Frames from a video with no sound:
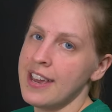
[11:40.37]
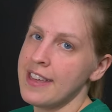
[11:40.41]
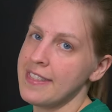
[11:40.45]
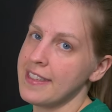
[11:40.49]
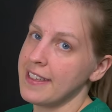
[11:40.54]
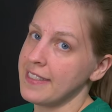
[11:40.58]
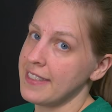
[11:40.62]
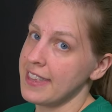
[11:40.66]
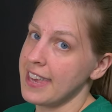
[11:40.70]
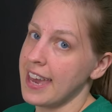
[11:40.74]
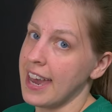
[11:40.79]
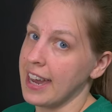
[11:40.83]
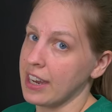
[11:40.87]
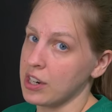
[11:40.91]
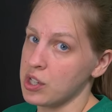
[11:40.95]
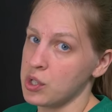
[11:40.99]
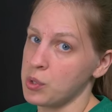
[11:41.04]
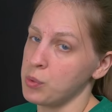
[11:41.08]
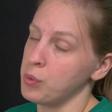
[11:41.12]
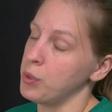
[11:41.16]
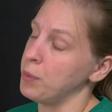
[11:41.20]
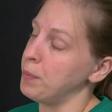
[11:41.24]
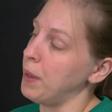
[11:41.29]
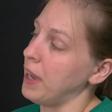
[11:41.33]
that the
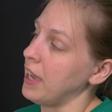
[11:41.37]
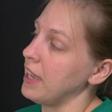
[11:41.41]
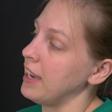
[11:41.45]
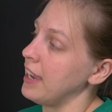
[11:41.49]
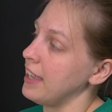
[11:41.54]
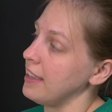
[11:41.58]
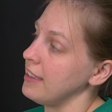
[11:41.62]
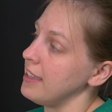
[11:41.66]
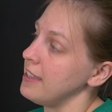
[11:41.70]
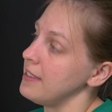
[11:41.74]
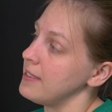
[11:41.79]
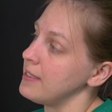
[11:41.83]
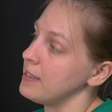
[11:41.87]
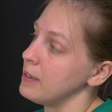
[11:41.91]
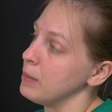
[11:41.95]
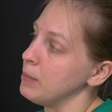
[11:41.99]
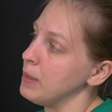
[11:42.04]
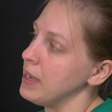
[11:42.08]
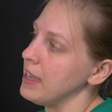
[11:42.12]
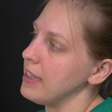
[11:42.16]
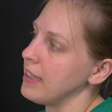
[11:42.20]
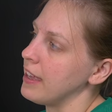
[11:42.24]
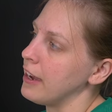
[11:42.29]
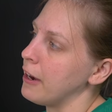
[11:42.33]
actual painting needs to
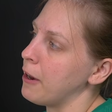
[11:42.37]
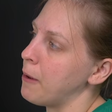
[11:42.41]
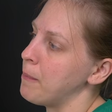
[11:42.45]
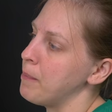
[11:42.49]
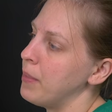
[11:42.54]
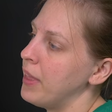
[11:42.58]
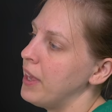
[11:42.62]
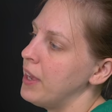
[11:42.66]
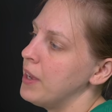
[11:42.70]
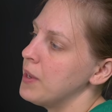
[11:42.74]
be there.